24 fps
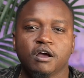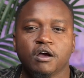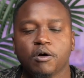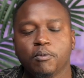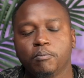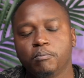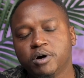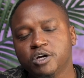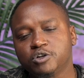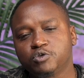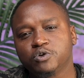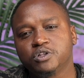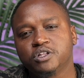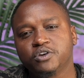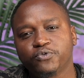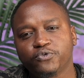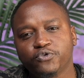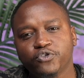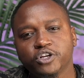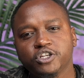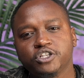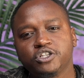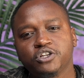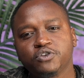But when the
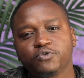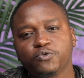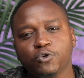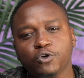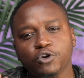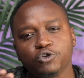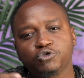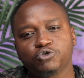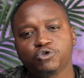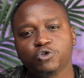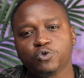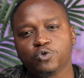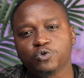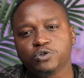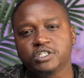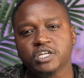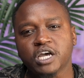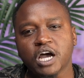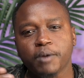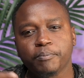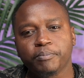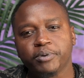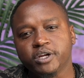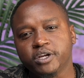French Revolution was
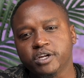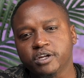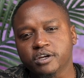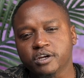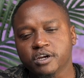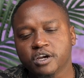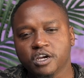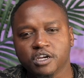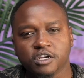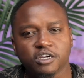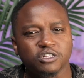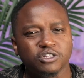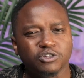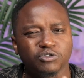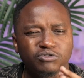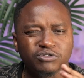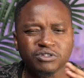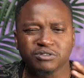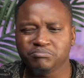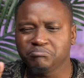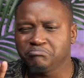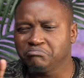happening, there was